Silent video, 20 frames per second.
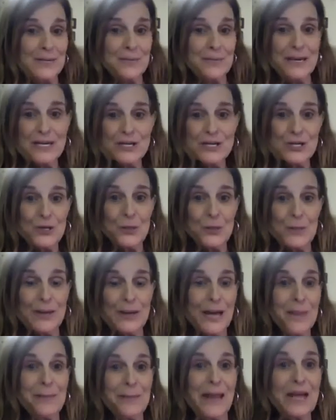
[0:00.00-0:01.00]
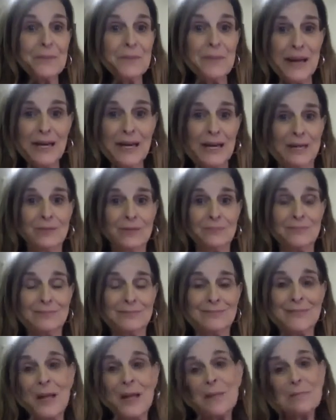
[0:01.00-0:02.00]
mean to, but I made money
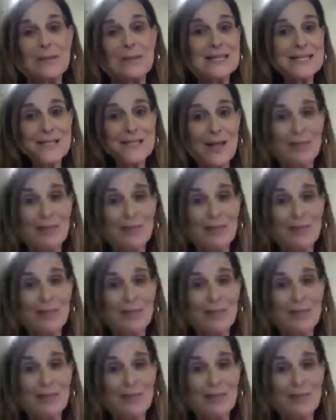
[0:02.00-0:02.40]
by selling